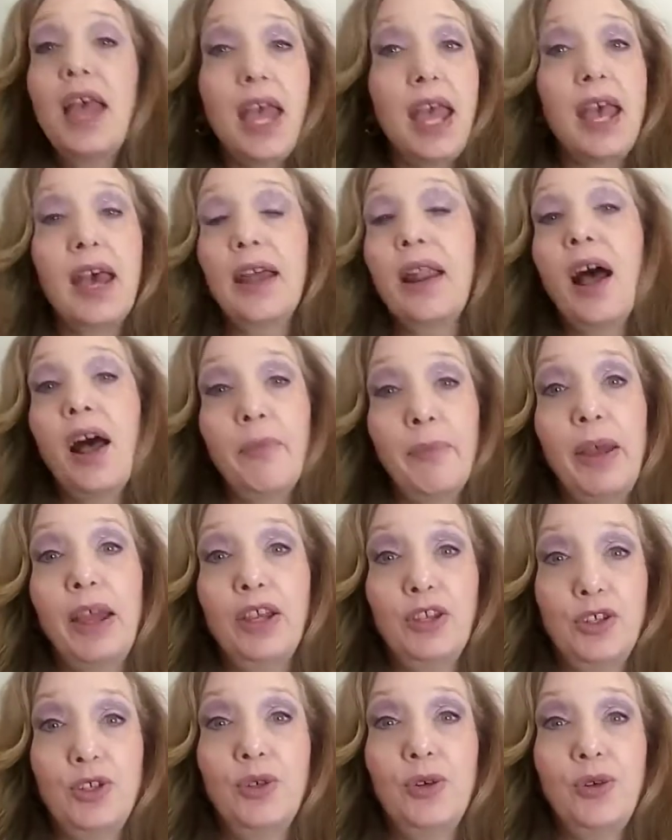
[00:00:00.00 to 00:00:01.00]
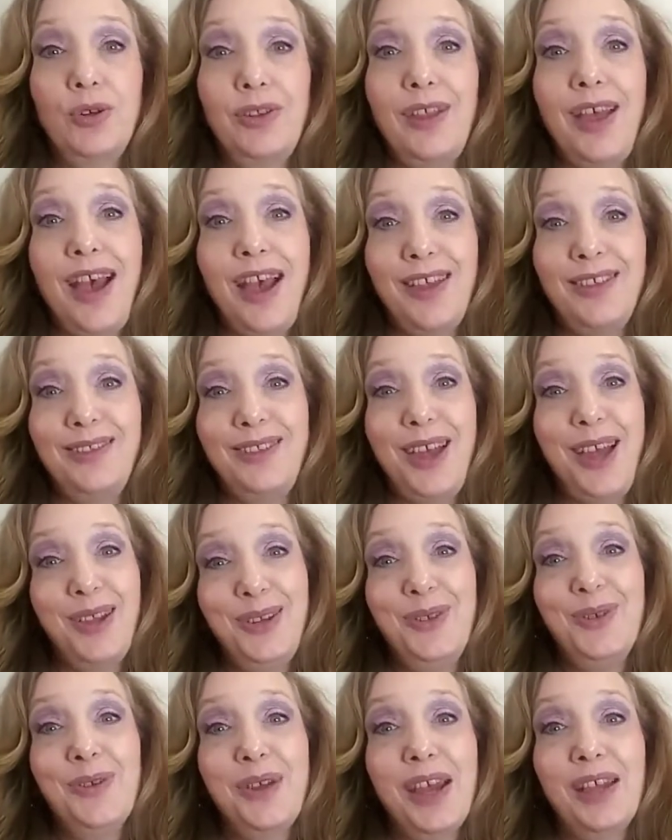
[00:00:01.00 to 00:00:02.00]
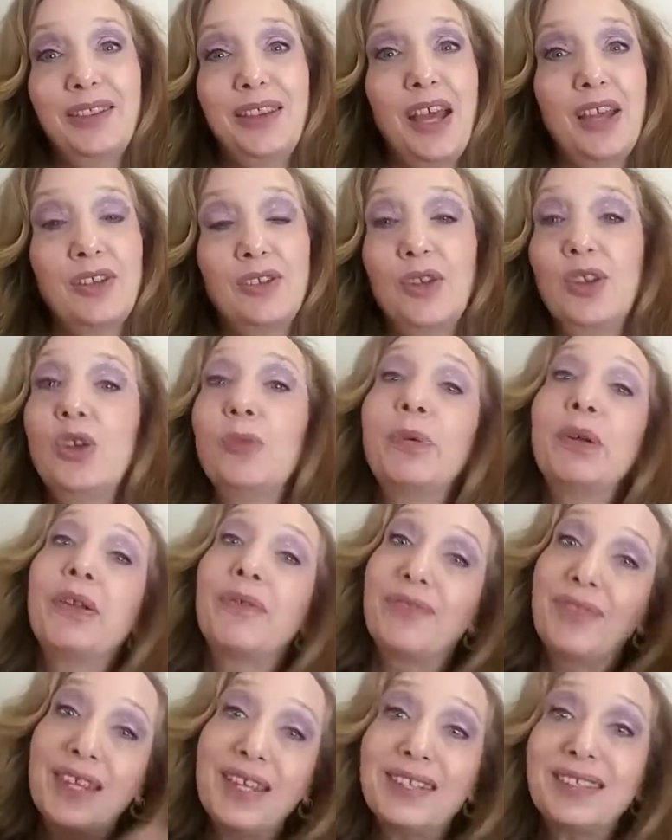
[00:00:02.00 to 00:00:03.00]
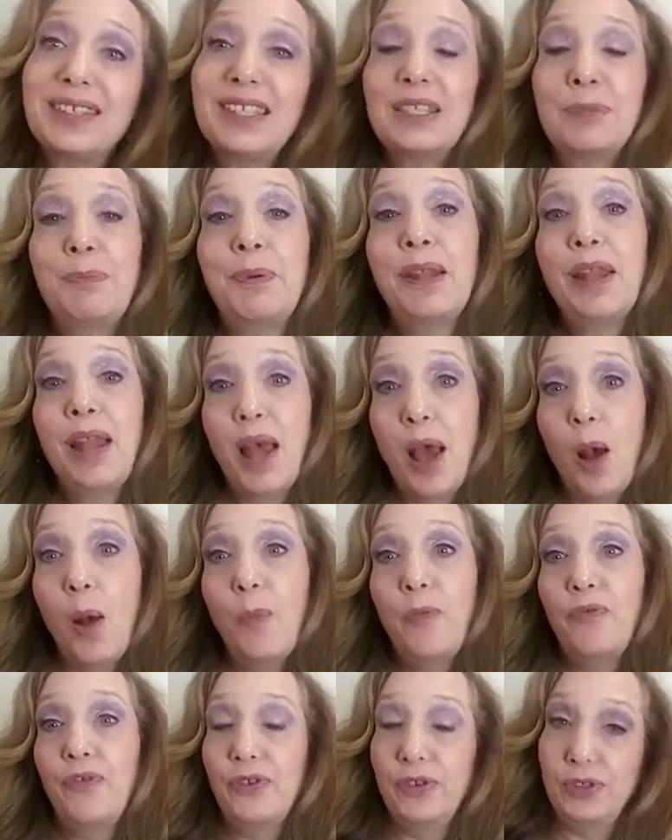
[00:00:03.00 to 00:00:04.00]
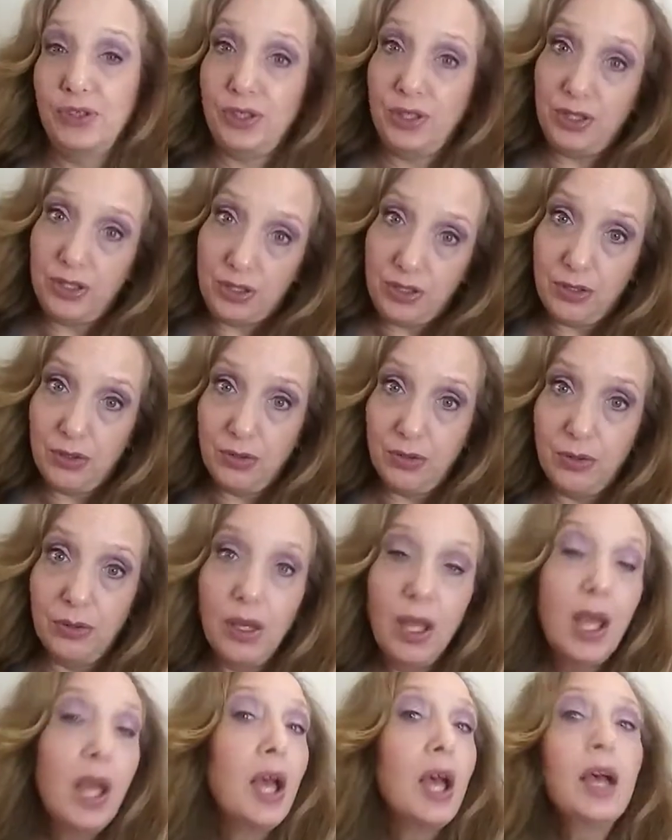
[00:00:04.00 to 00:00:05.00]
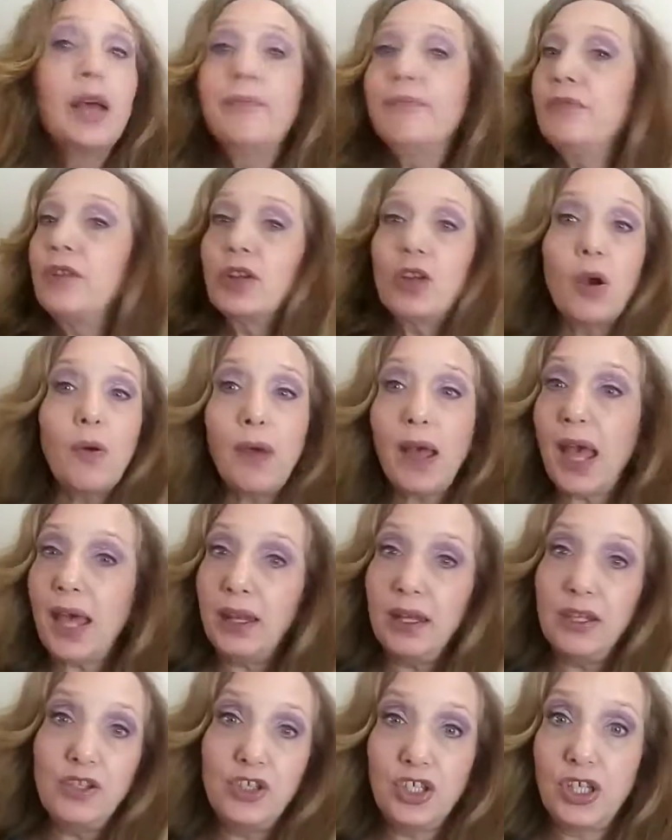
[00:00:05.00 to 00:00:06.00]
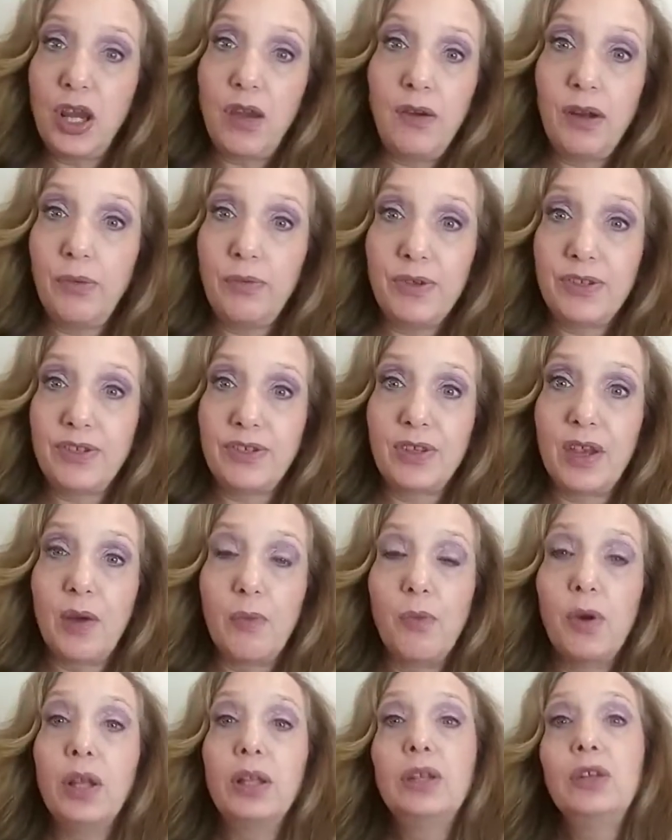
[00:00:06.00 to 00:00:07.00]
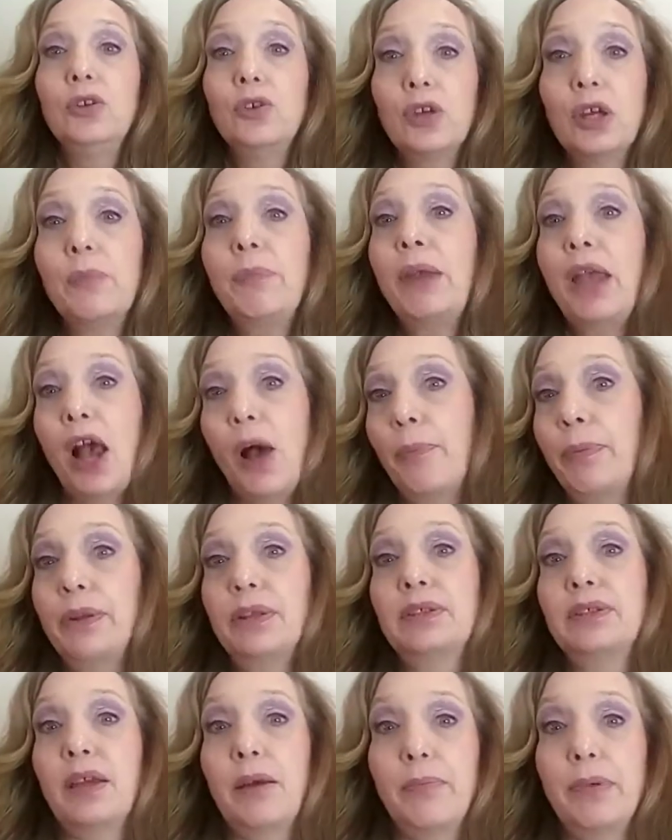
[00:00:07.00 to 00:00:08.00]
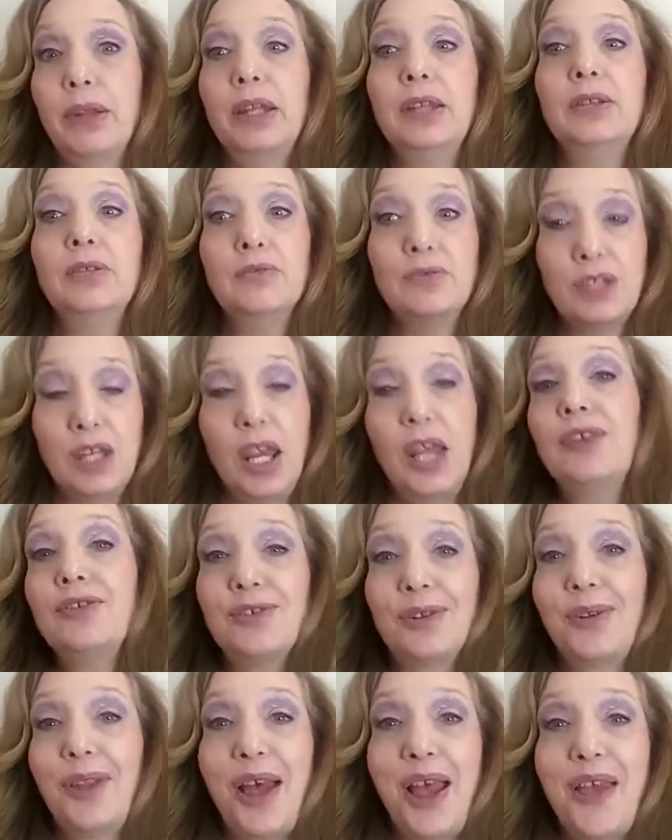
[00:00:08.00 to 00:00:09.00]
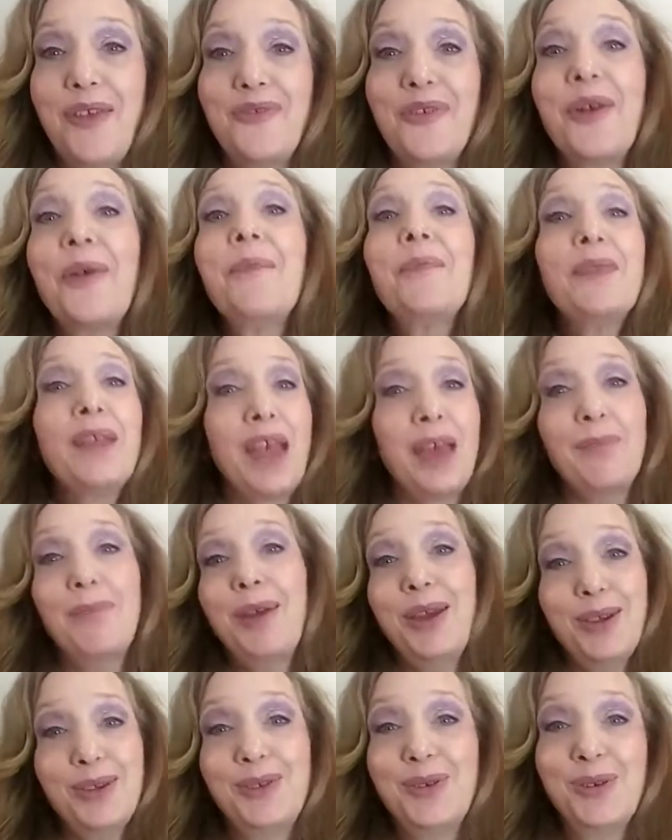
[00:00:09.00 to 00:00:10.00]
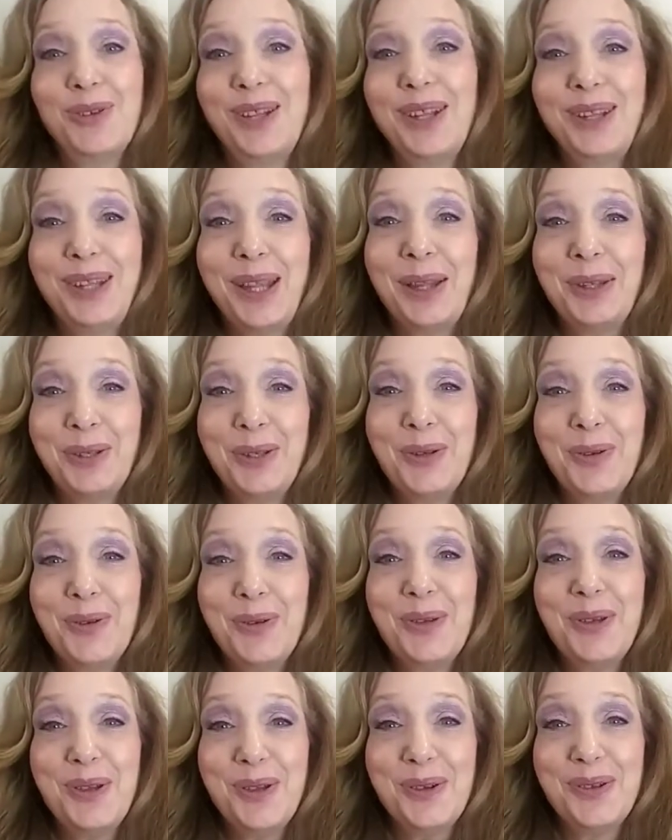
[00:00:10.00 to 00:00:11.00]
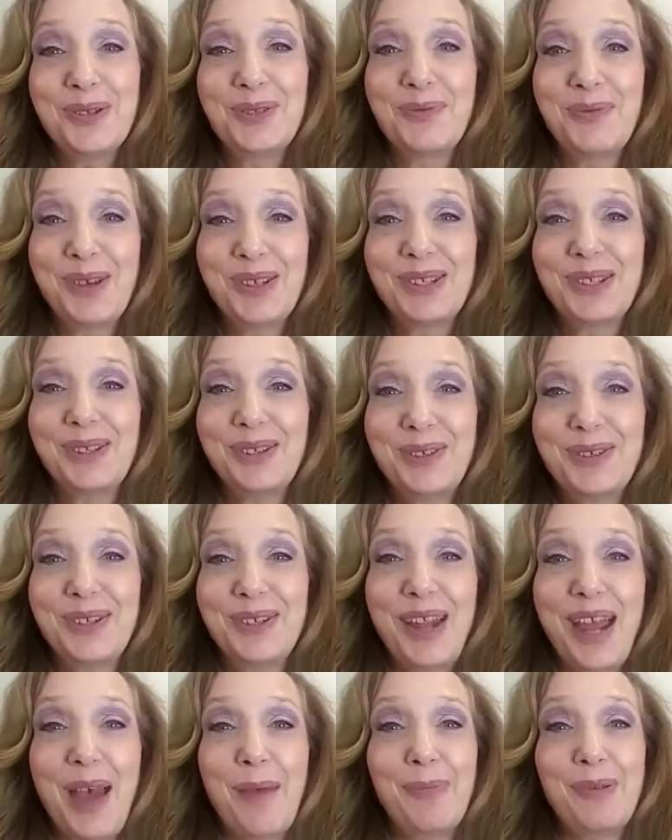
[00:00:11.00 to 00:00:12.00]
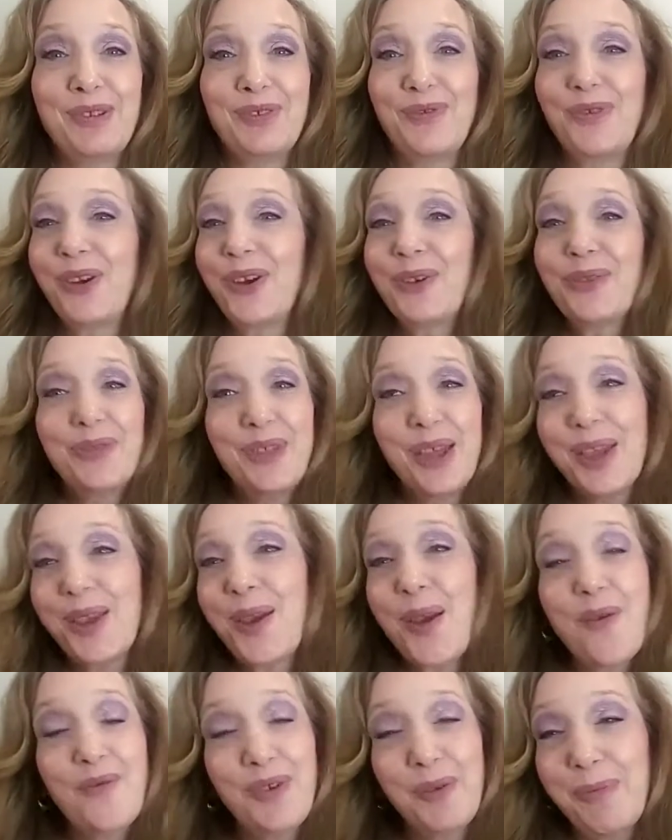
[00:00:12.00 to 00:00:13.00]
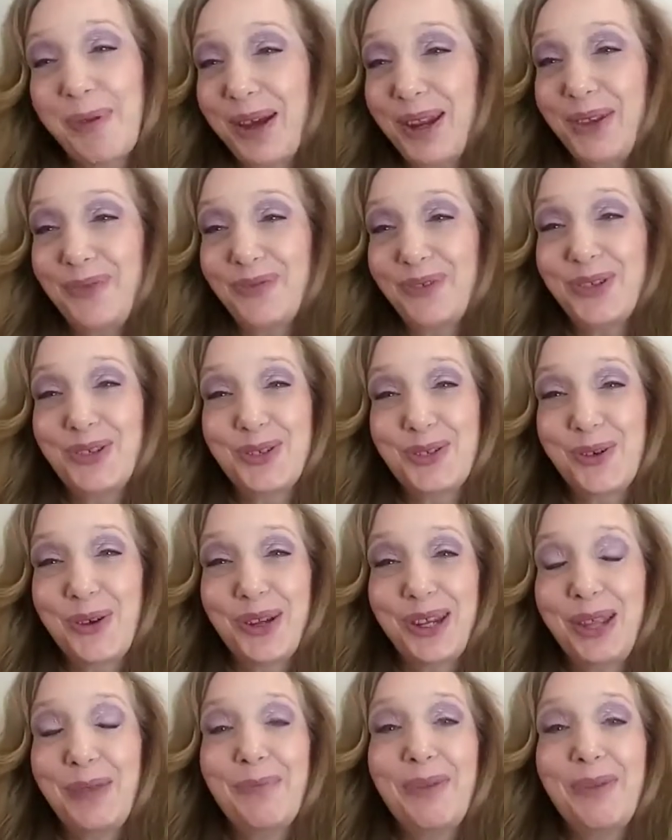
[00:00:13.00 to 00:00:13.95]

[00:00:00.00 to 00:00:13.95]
And I'll make sure that, that you get that to you. But if this has been helpful to you, go ahead and share it with someone. You could be helping somebody to change a life and make sure that that New Year's resolution happens for you. Thank you, everybody, for joining